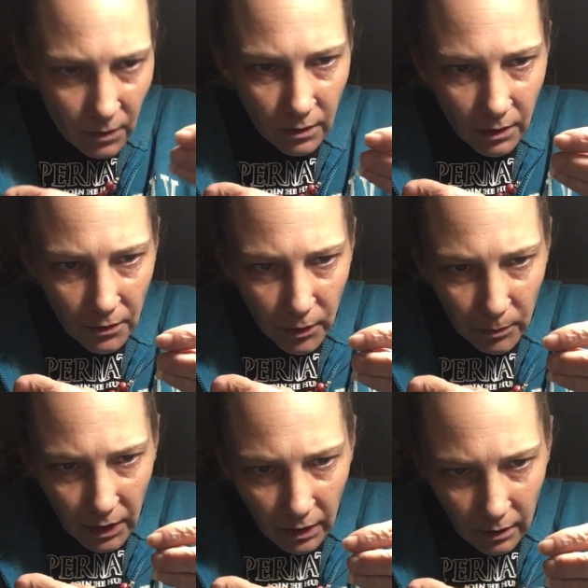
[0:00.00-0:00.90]
another
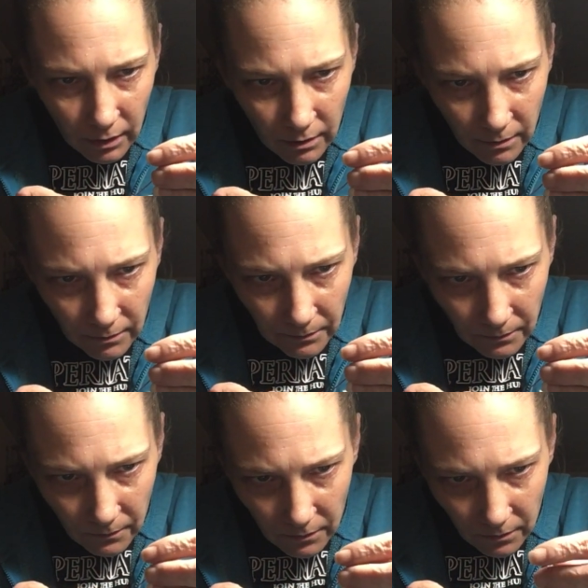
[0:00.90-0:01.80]
bead
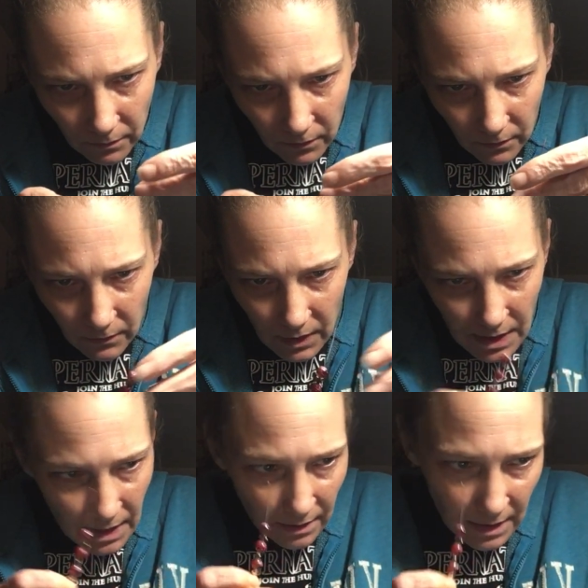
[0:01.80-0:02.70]

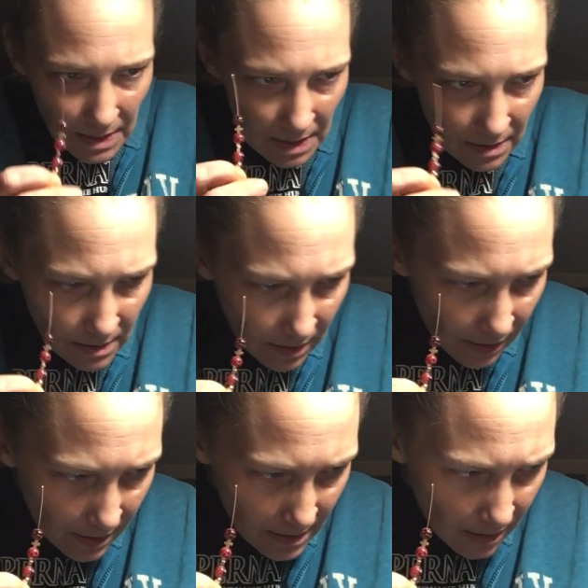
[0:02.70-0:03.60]
see this is the
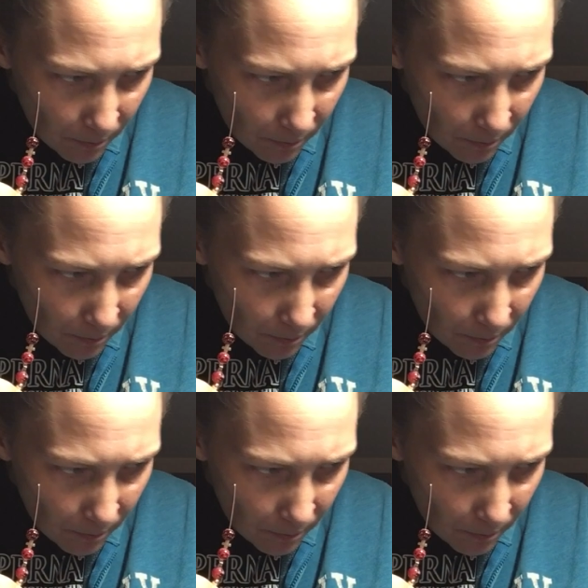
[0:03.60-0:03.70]
easy